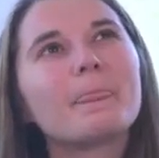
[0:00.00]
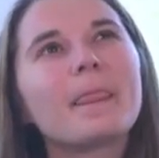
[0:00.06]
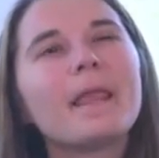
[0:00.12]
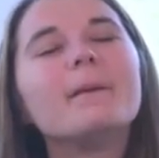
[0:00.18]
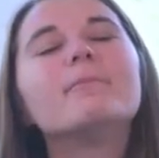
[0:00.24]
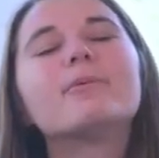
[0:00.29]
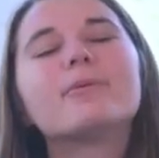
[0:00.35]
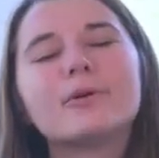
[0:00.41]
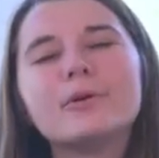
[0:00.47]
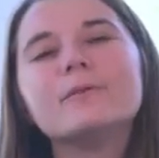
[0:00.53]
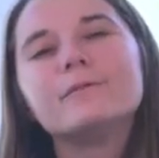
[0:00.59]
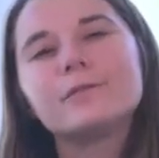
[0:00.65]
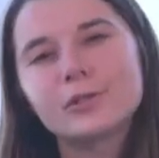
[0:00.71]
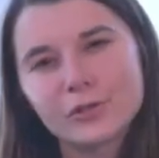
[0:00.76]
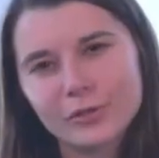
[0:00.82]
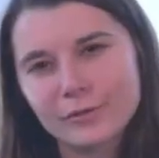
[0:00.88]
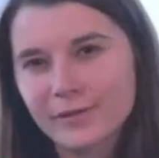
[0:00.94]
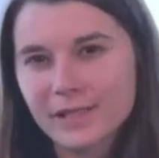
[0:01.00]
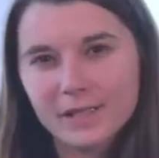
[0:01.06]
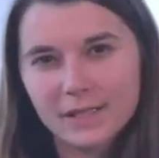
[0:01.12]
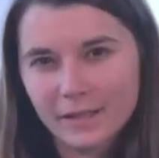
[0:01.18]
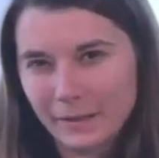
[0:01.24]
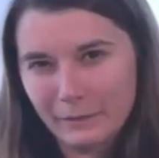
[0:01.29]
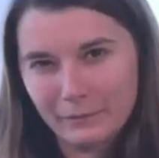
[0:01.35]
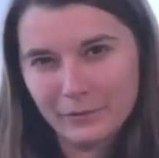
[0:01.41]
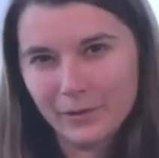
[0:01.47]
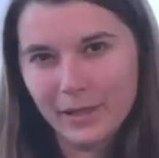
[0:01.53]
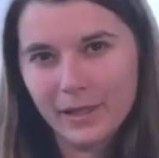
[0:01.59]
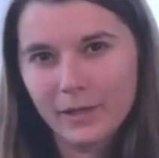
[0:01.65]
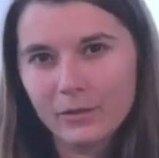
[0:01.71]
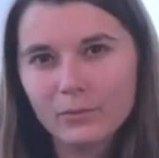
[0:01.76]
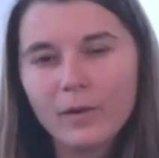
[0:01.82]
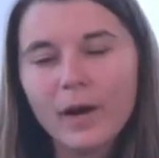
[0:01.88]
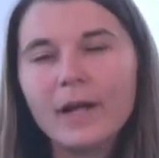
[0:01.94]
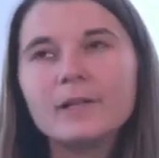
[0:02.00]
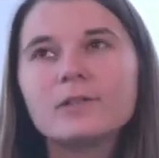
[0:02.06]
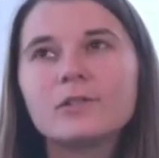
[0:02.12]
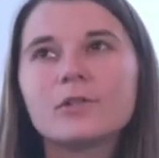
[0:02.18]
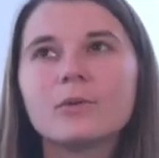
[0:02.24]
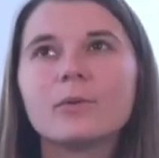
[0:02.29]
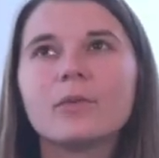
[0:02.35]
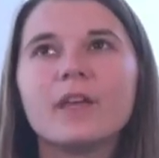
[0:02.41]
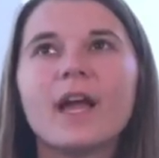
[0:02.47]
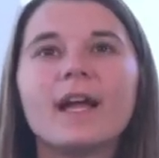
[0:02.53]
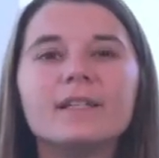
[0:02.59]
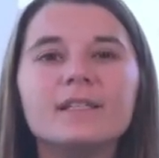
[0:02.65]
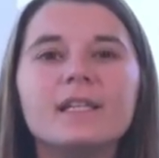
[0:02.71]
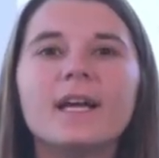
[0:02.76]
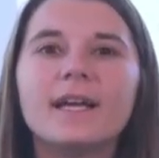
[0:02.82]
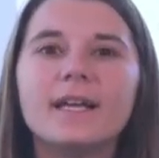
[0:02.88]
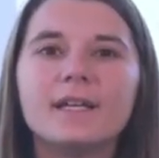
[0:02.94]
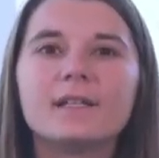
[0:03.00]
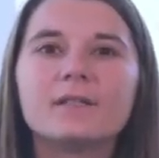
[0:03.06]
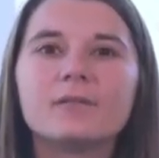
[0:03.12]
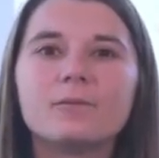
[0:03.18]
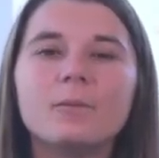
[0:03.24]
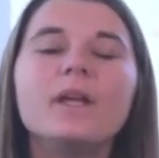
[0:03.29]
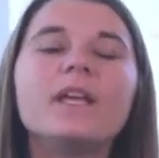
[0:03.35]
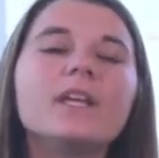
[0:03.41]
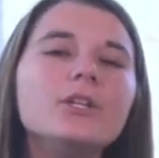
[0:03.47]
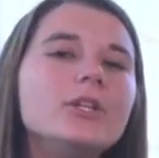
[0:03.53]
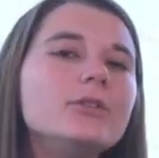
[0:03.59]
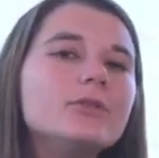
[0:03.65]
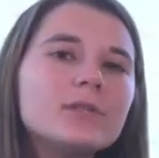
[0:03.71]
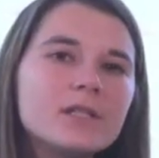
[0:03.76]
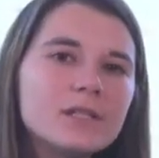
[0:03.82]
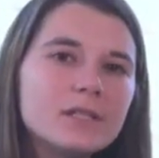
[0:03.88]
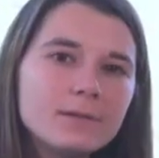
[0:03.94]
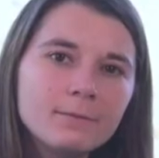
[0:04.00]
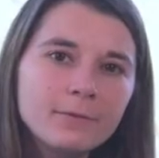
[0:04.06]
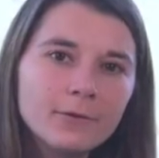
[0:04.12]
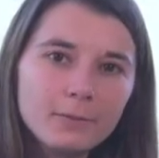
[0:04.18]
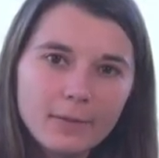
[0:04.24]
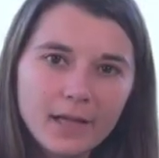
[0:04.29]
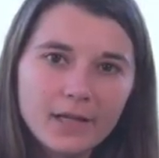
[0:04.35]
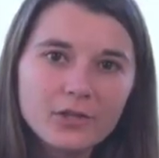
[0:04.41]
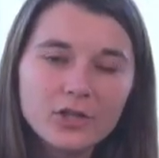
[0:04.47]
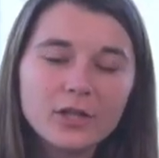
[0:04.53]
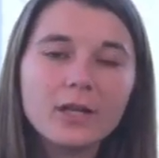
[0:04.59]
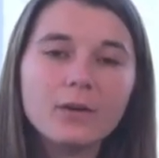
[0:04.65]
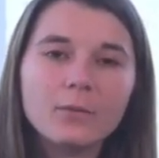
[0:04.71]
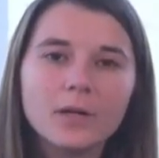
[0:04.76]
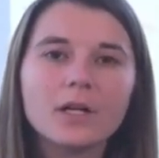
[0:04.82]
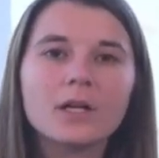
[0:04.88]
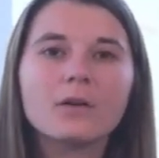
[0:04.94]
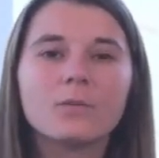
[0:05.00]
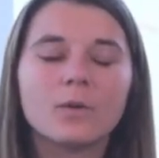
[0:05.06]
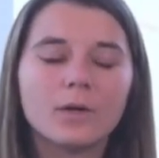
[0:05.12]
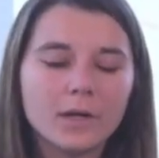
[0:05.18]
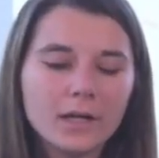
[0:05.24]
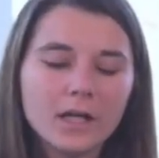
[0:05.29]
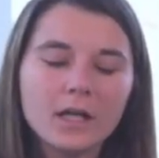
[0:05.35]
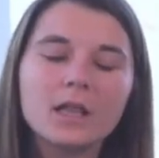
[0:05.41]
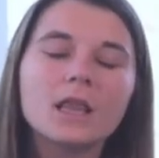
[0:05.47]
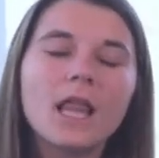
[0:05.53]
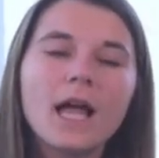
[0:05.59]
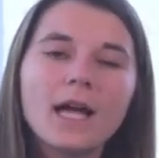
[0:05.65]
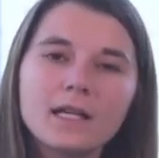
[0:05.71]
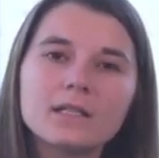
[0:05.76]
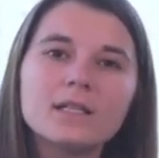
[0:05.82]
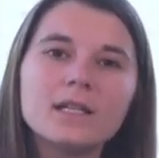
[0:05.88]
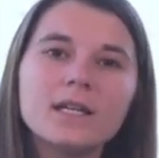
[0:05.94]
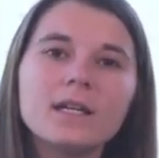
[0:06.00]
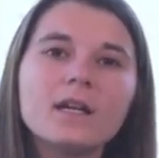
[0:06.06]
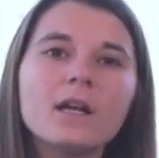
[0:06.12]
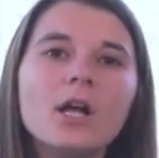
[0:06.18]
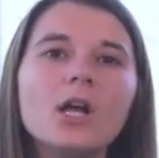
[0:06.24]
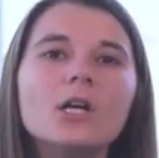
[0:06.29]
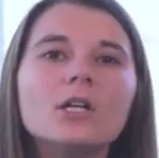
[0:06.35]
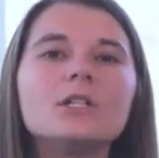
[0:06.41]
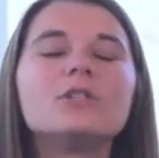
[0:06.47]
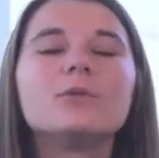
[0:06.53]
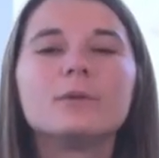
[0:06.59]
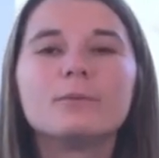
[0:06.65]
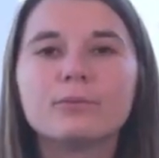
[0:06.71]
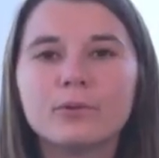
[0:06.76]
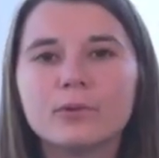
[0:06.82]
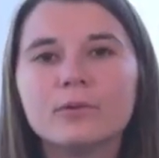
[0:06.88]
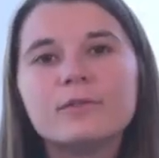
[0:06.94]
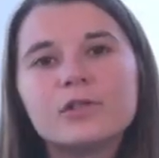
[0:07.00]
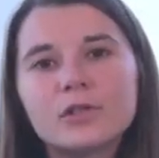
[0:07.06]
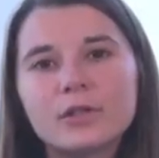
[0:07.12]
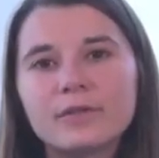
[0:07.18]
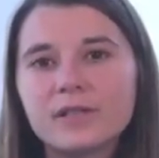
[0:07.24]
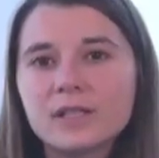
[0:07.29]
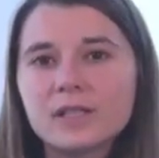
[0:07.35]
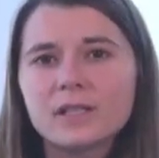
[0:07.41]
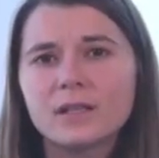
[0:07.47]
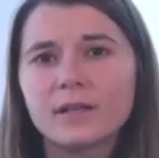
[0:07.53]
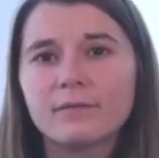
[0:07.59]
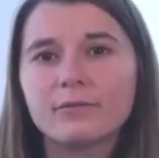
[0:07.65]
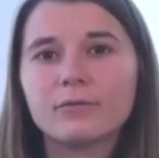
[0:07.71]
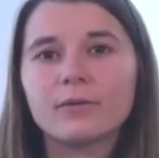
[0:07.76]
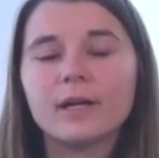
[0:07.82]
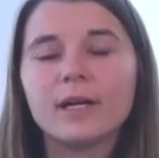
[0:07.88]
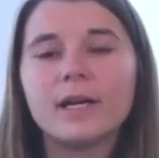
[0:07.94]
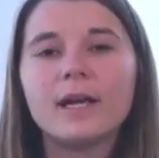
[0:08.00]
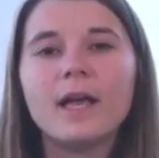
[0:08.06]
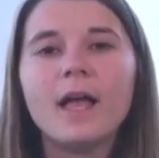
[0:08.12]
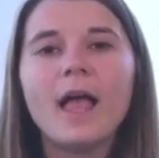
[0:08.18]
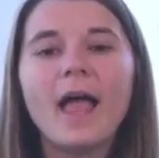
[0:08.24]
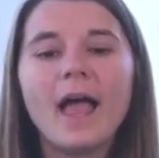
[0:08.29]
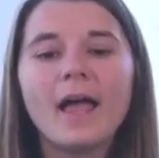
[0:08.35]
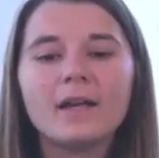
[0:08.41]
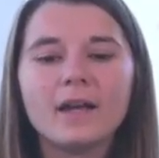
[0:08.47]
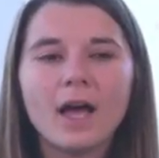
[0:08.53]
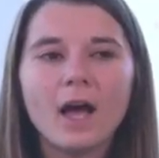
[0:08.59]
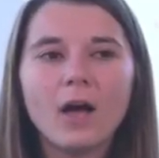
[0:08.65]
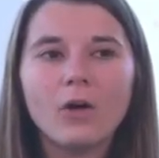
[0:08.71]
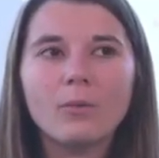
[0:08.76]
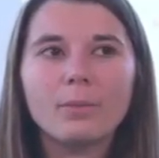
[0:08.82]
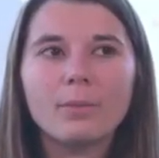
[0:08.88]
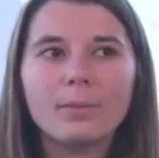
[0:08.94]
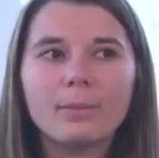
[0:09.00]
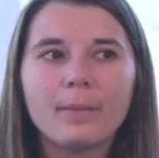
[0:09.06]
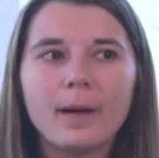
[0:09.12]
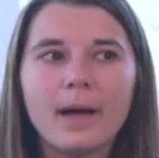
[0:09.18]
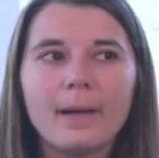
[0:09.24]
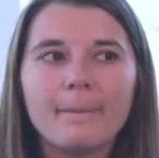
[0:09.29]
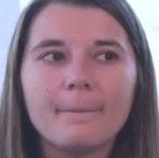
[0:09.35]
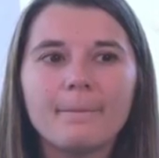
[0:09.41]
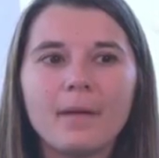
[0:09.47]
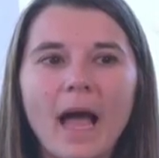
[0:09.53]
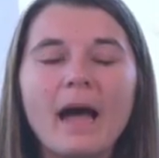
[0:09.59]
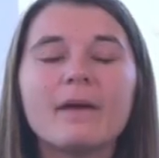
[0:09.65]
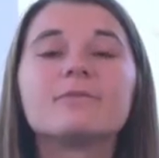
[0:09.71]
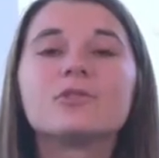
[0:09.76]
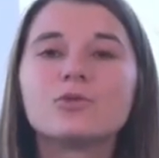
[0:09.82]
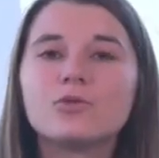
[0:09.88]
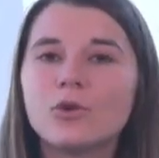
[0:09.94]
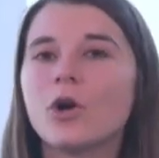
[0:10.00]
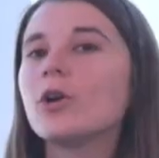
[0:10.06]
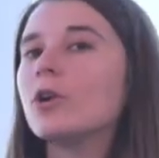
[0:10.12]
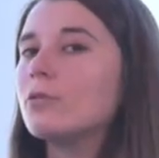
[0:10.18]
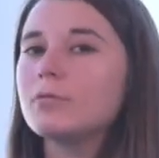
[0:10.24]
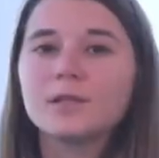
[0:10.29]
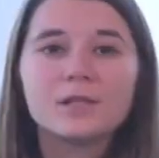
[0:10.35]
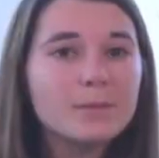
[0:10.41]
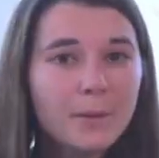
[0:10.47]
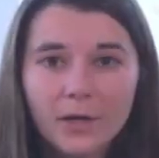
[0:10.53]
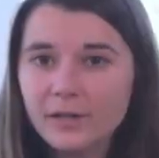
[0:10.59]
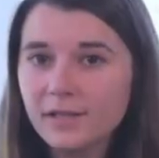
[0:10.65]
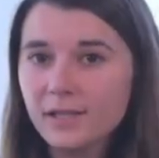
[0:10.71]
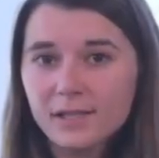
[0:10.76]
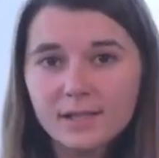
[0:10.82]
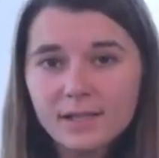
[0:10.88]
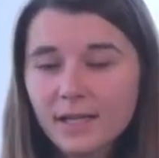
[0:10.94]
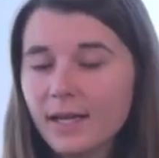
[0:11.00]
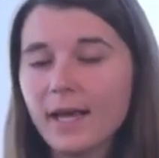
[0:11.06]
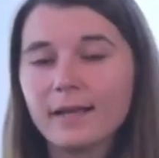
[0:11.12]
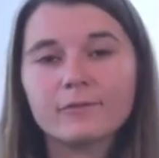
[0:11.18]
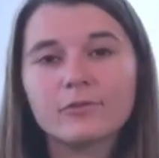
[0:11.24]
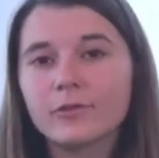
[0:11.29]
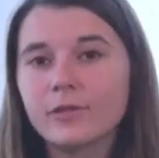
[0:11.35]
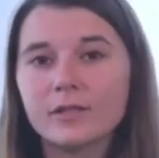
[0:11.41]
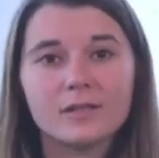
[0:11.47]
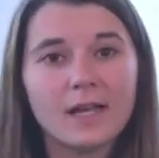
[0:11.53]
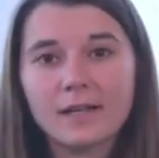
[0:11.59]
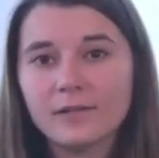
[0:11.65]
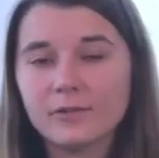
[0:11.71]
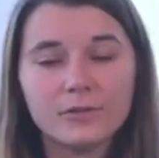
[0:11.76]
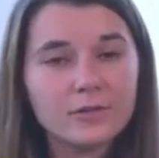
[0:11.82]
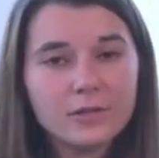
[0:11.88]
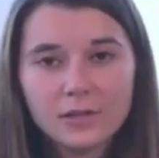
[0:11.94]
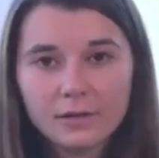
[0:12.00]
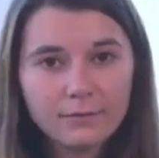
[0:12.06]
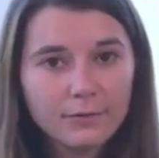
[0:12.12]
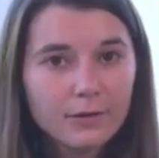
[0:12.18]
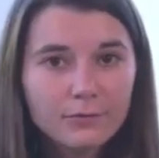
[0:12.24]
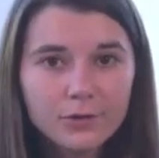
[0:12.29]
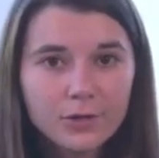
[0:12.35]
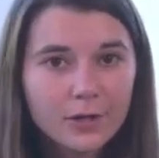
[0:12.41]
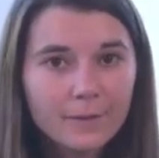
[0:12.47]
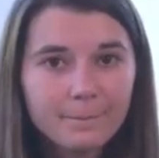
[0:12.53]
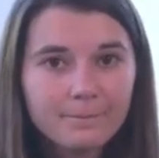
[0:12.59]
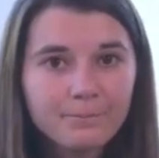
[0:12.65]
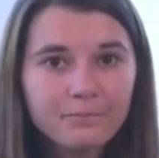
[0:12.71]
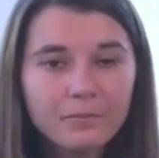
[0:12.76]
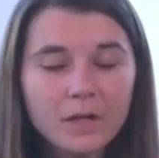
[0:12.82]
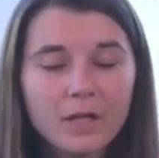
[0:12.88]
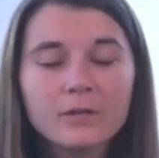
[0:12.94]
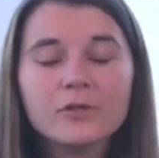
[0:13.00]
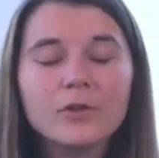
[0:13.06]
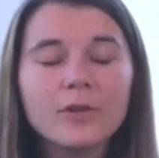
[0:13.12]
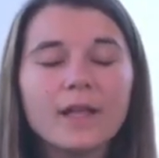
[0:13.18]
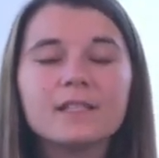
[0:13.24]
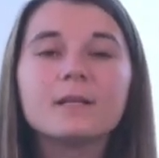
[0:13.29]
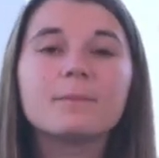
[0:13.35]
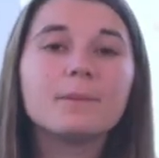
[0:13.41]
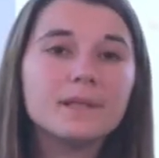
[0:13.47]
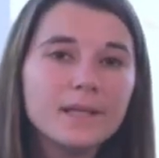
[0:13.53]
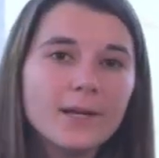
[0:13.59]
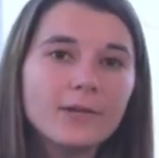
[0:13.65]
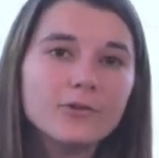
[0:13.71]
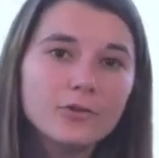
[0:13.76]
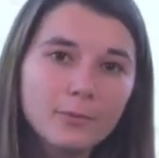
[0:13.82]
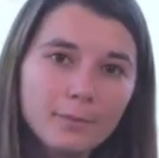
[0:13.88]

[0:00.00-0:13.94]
improve service delivery, right? So the idea is we can use this information that we're collecting to improve service delivery and help have stronger responses to natural disasters in the future. So that's a potential